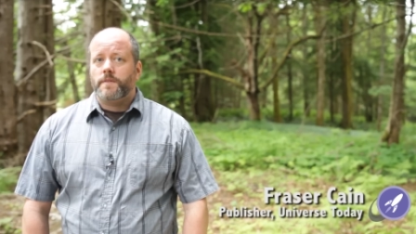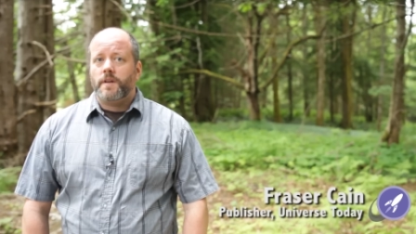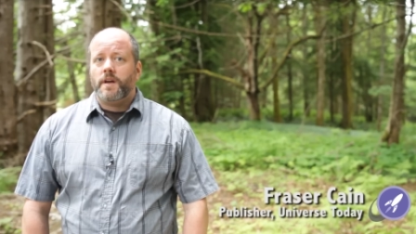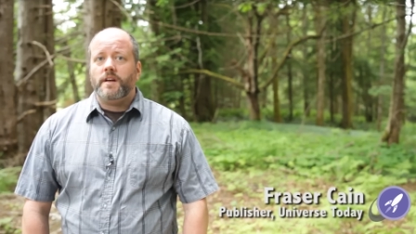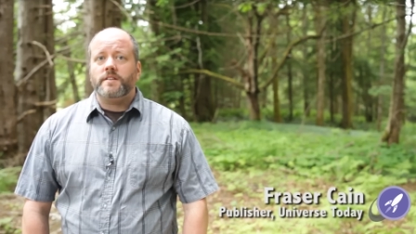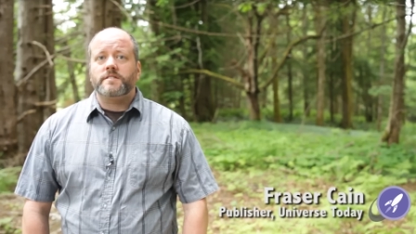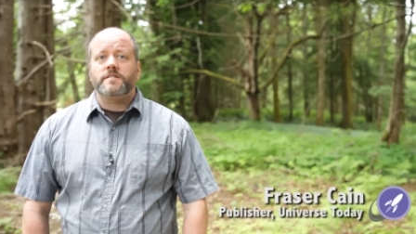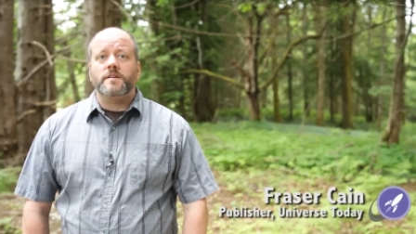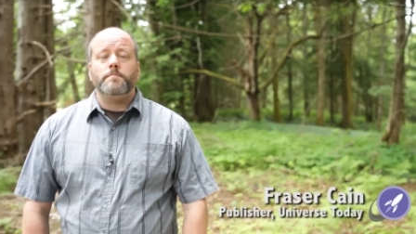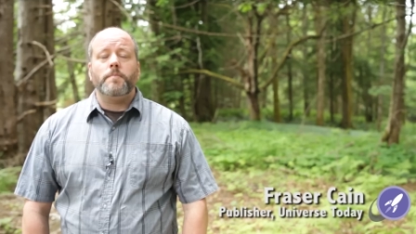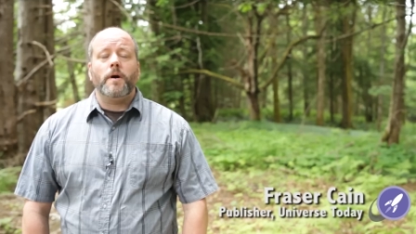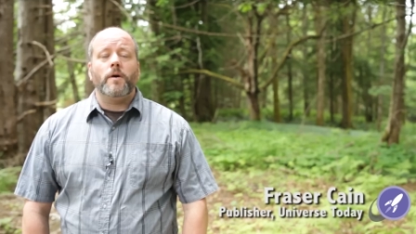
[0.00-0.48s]

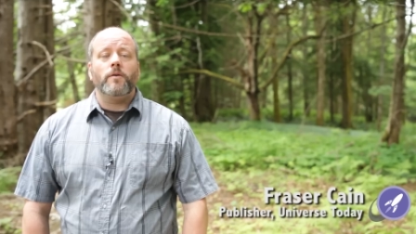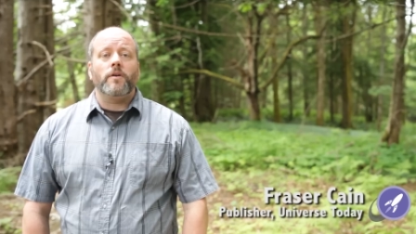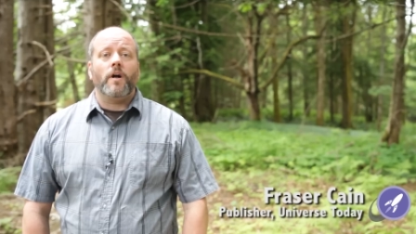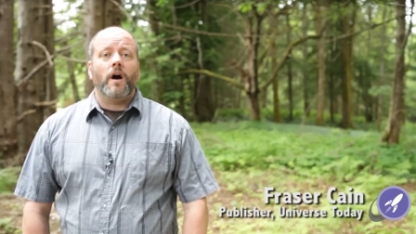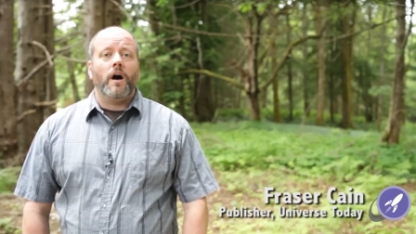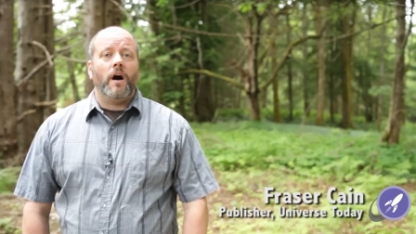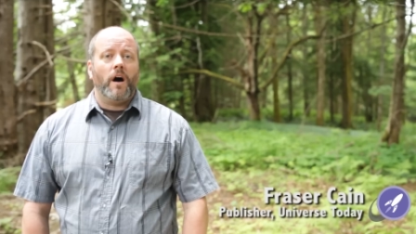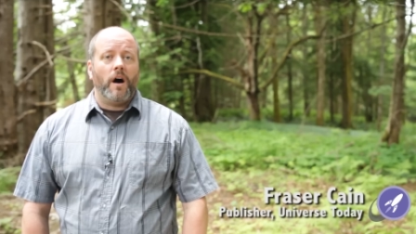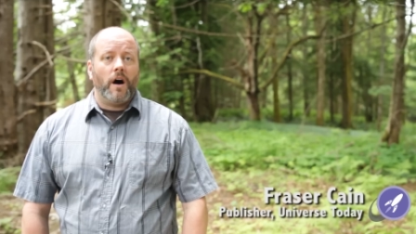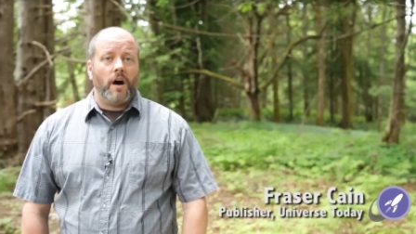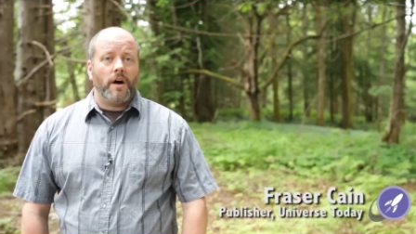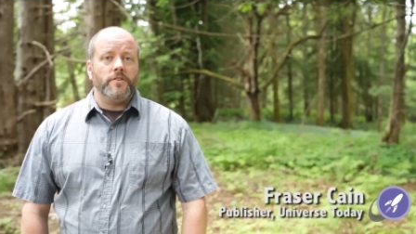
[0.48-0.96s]
It's about
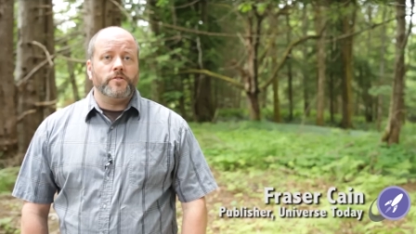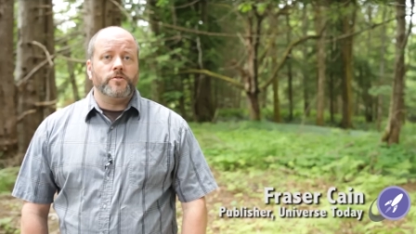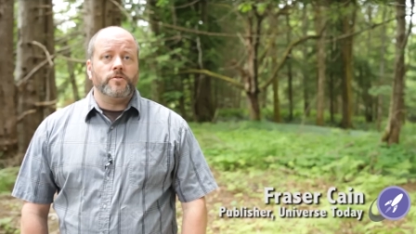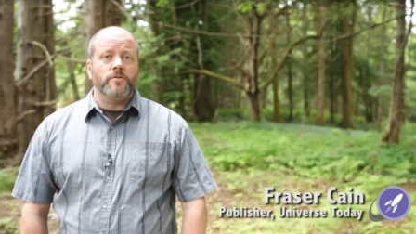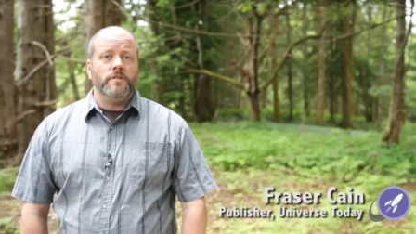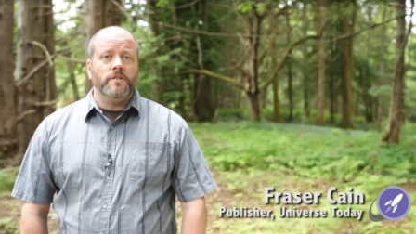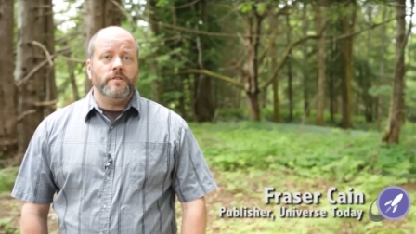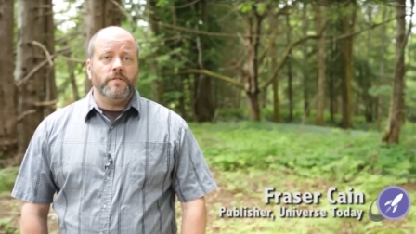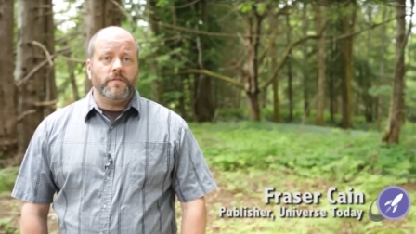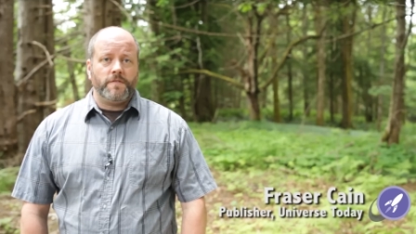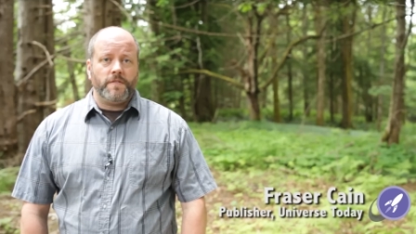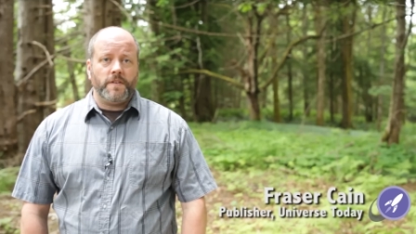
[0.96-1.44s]

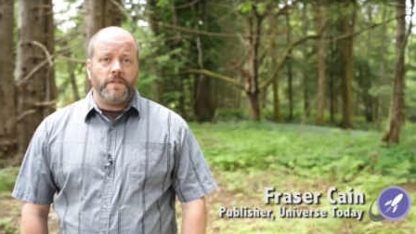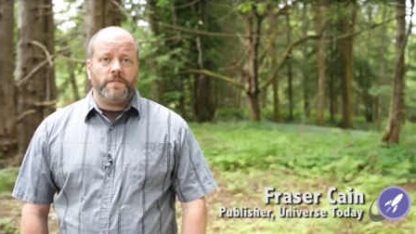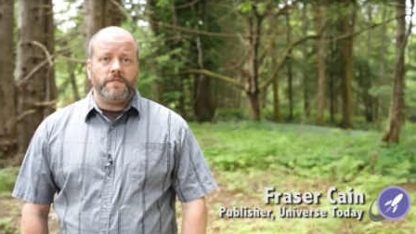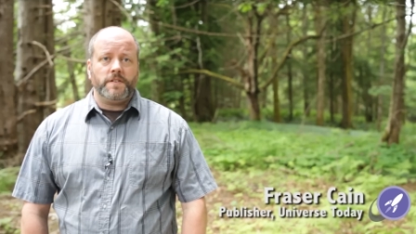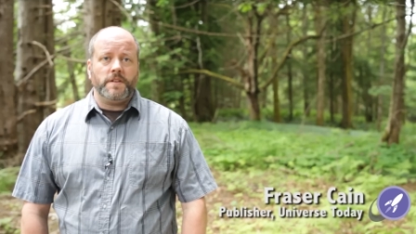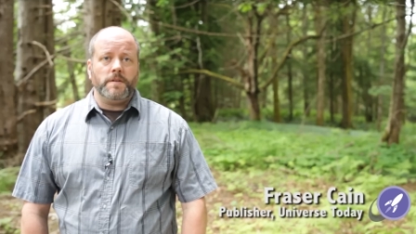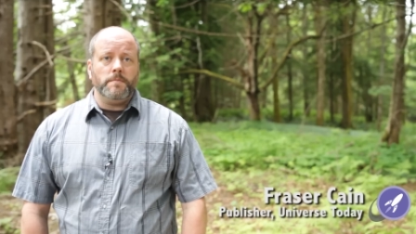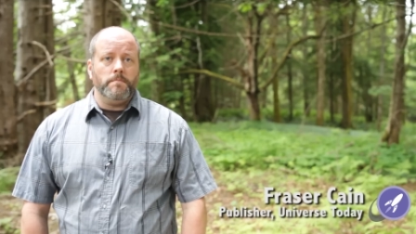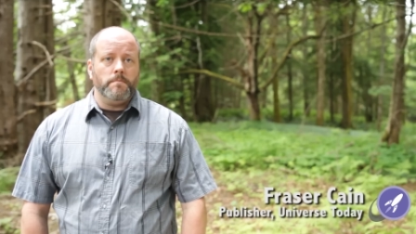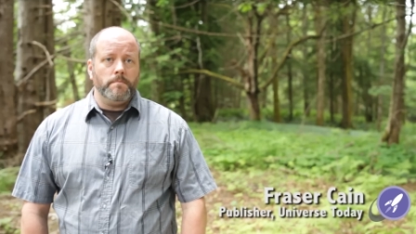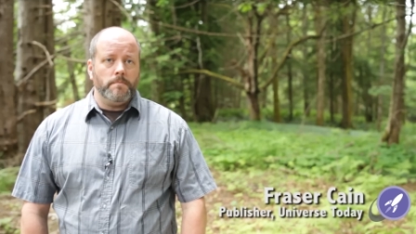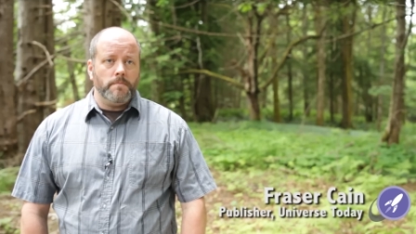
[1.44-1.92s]

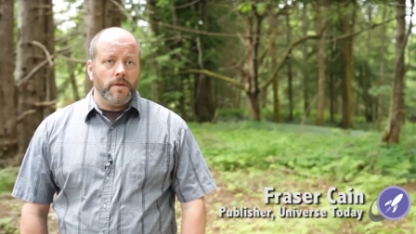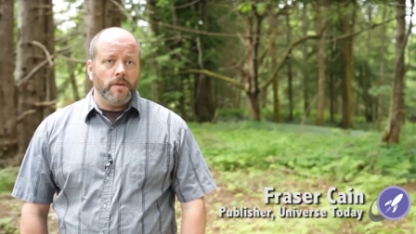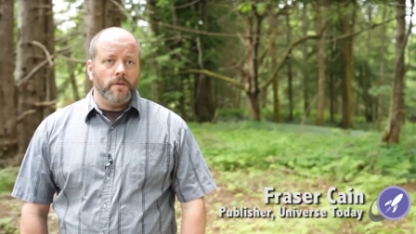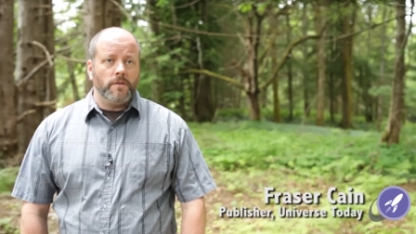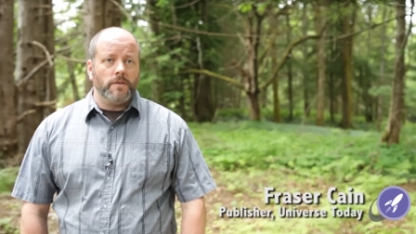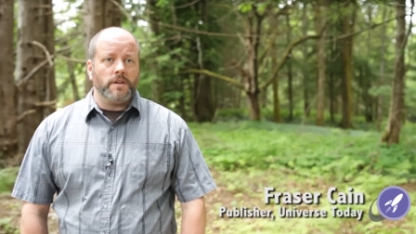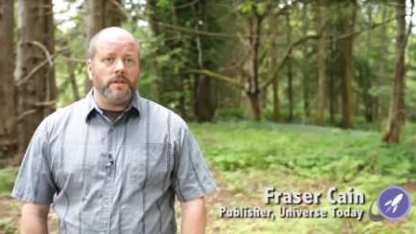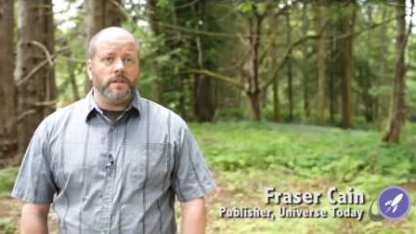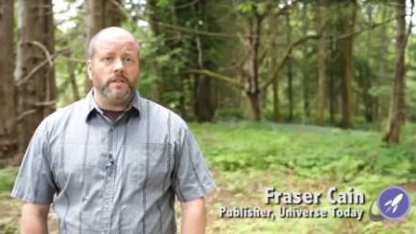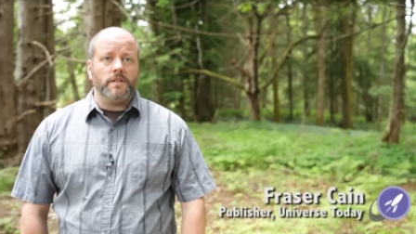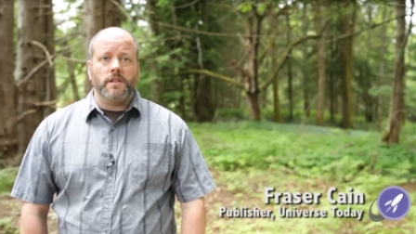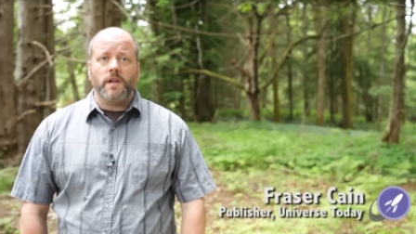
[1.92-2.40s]
150
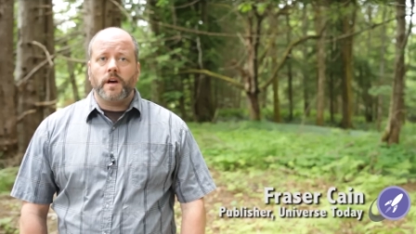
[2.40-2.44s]
million